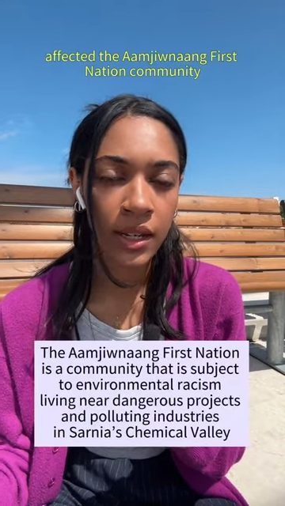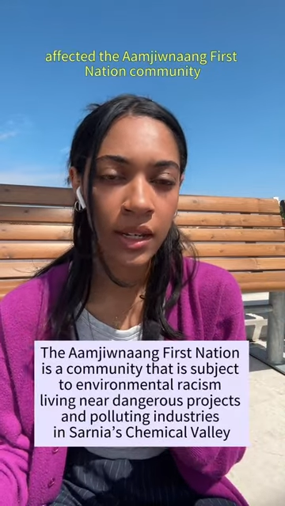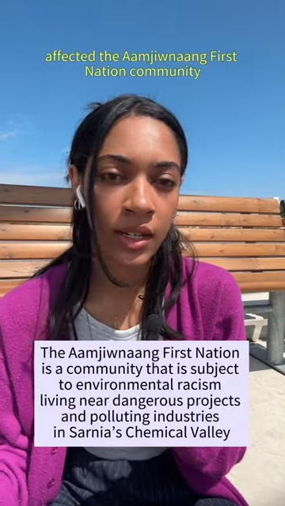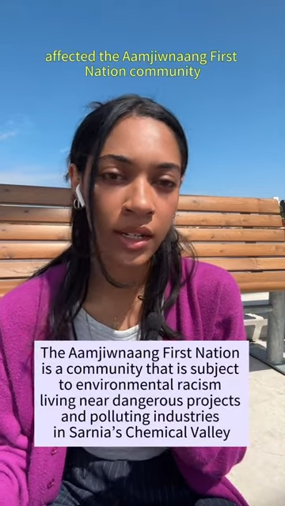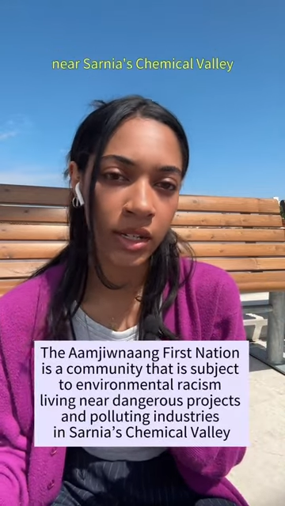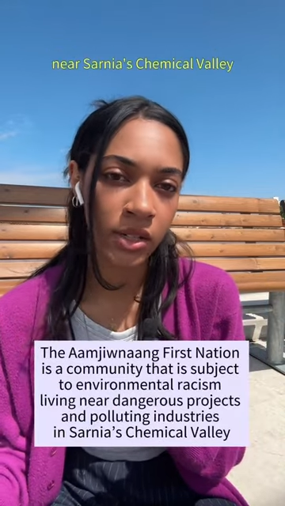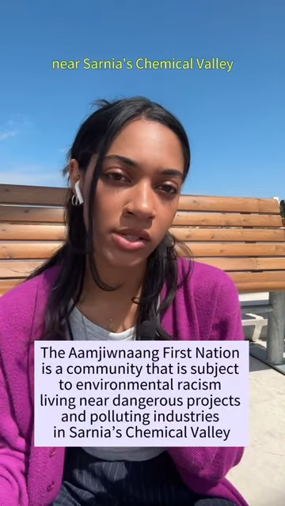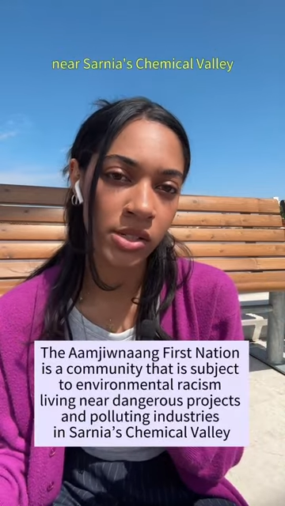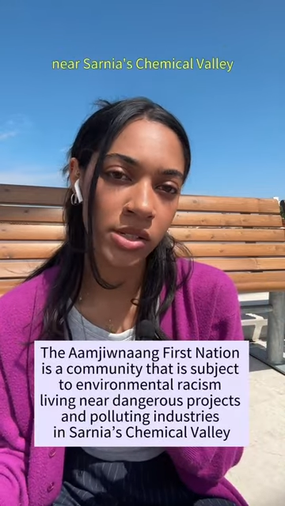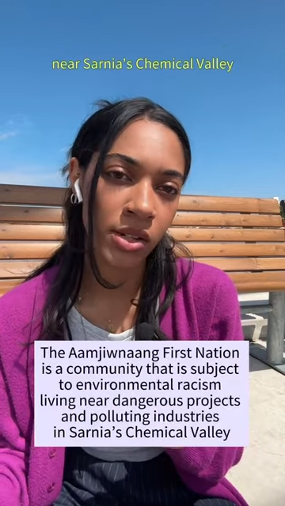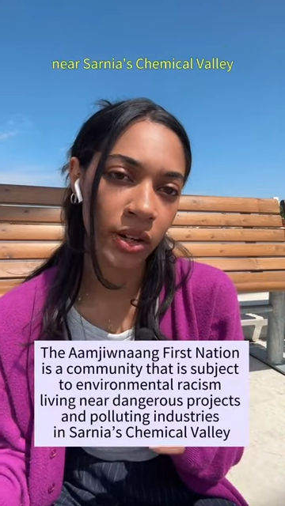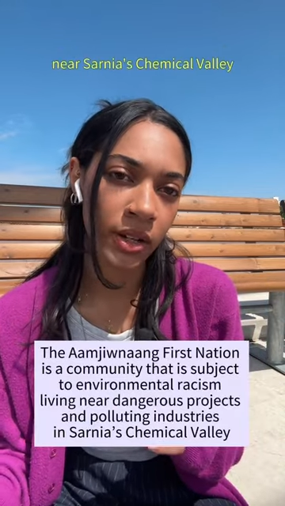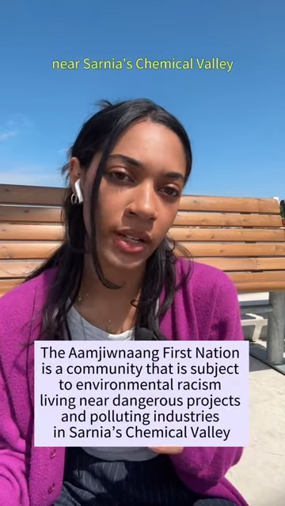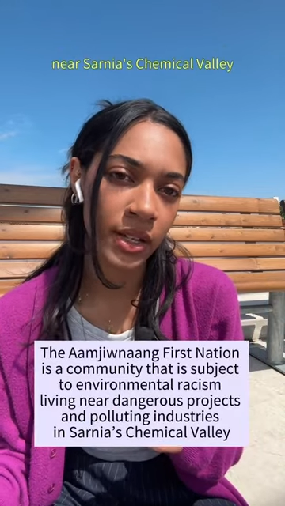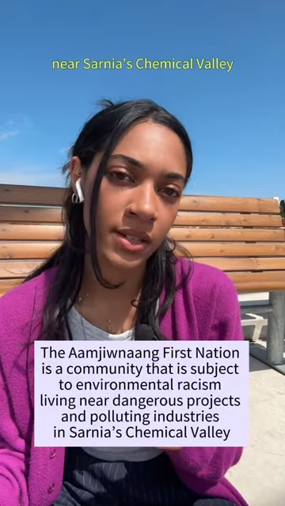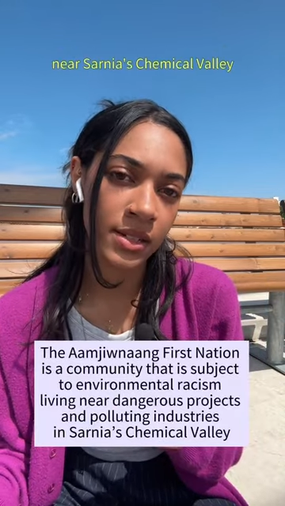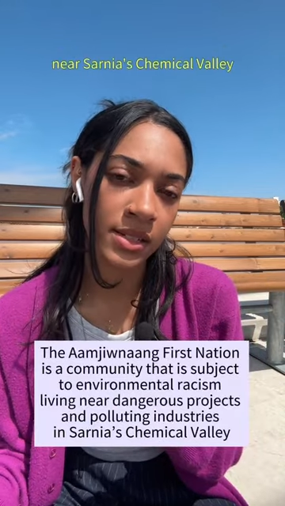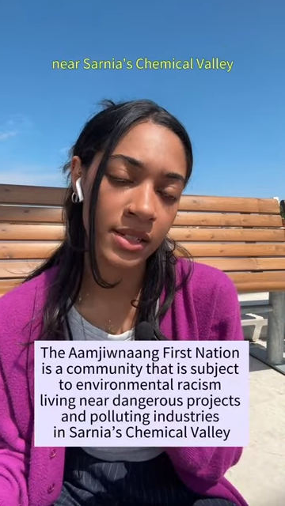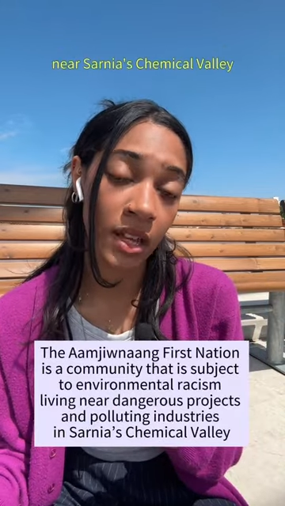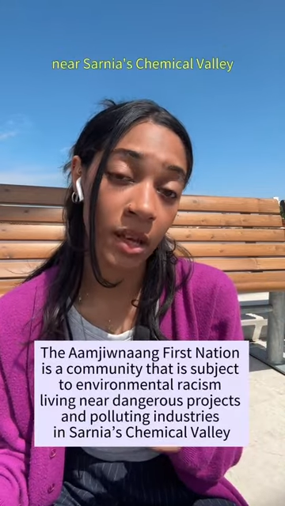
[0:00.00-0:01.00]
near
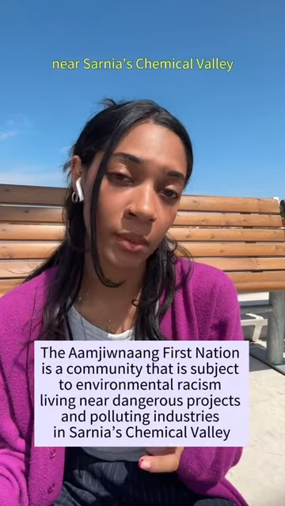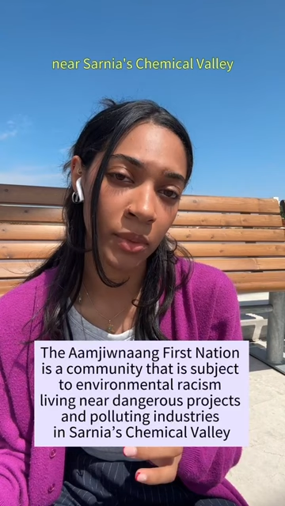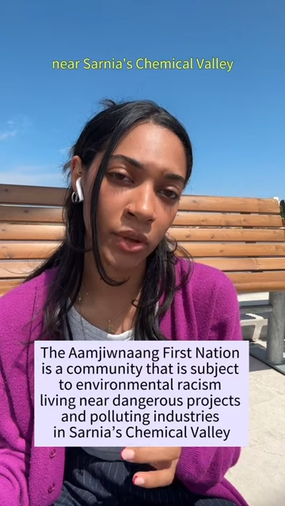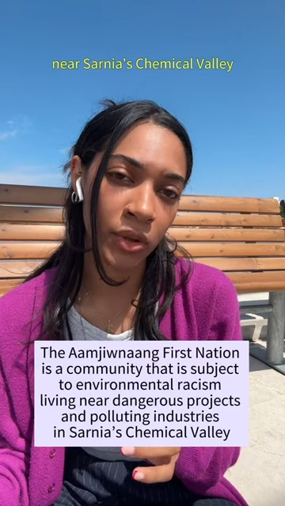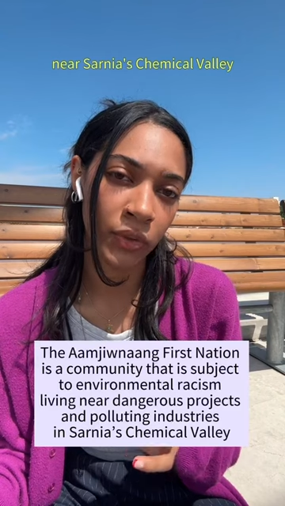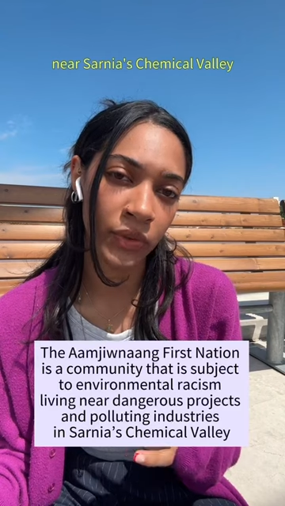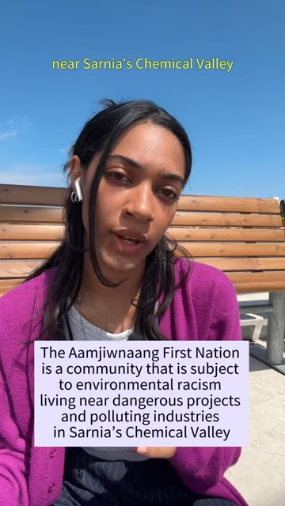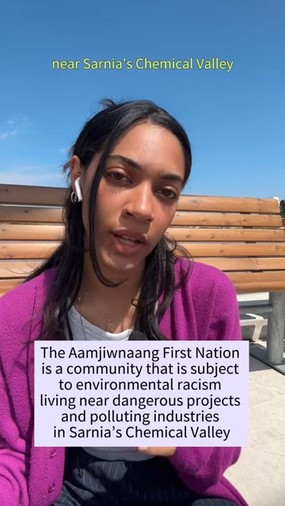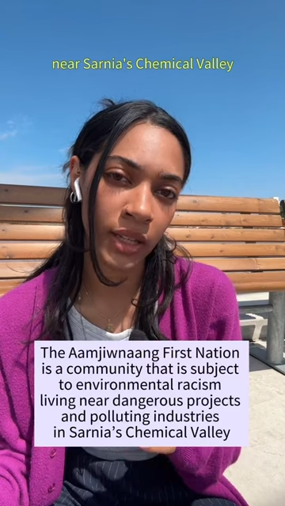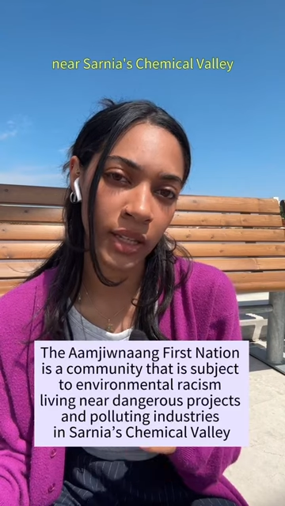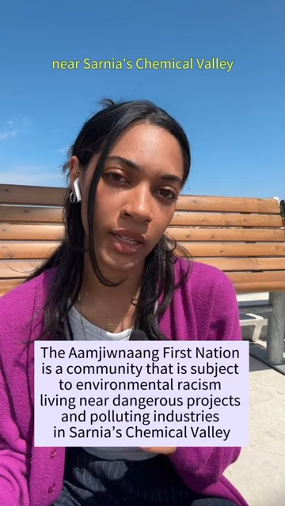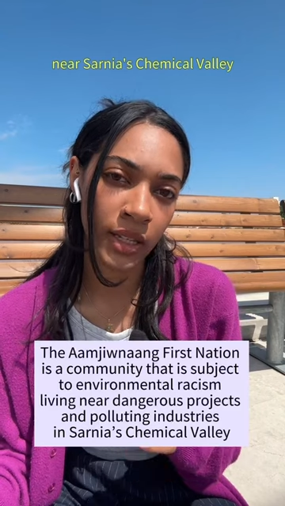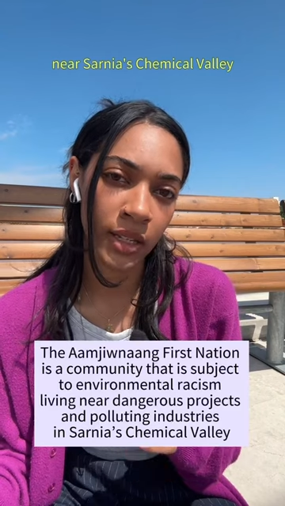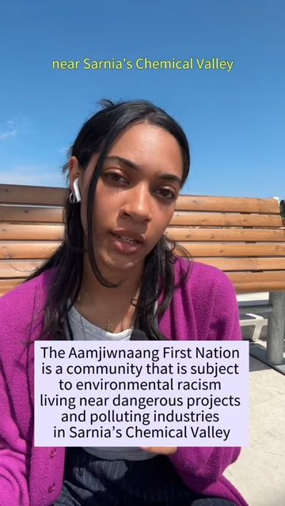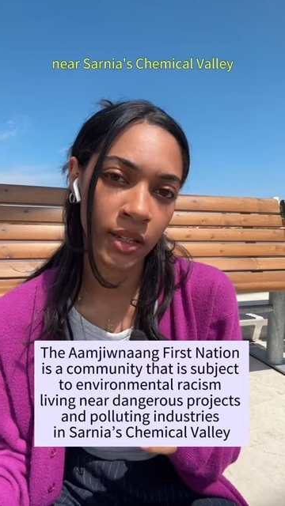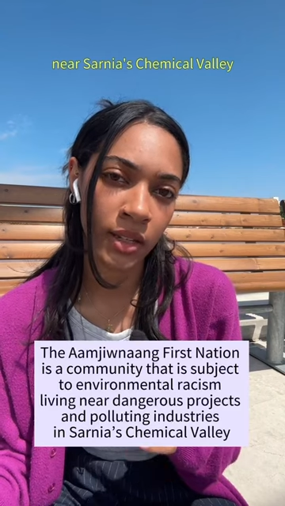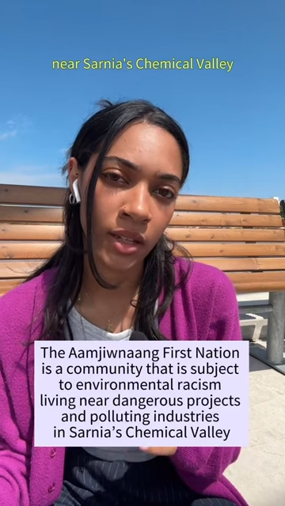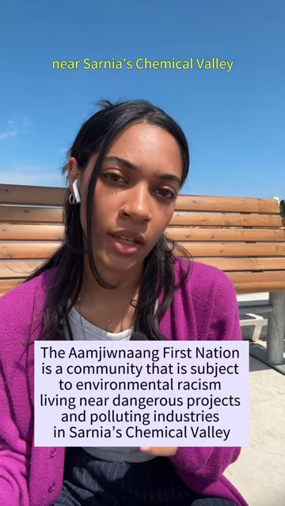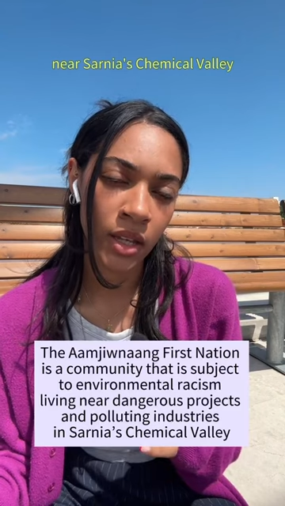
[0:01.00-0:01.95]
Sarnia's Chemical Valley.